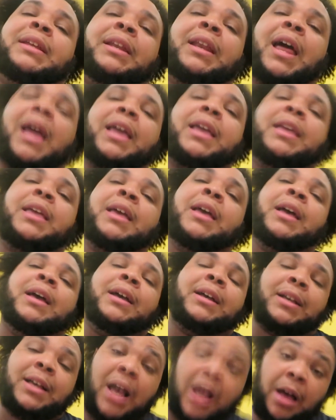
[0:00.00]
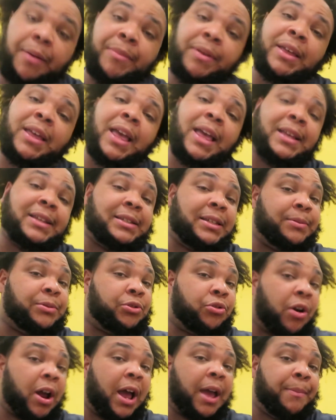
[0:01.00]
to like, comment, and
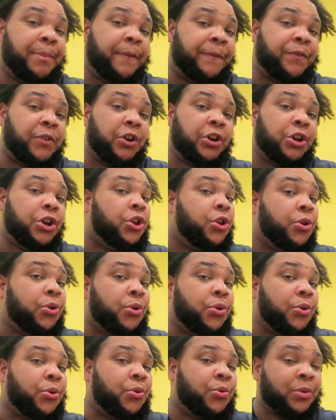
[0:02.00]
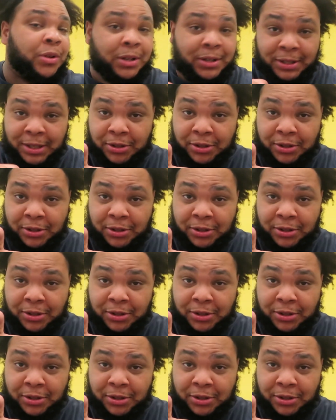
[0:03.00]
subscribe if you're new.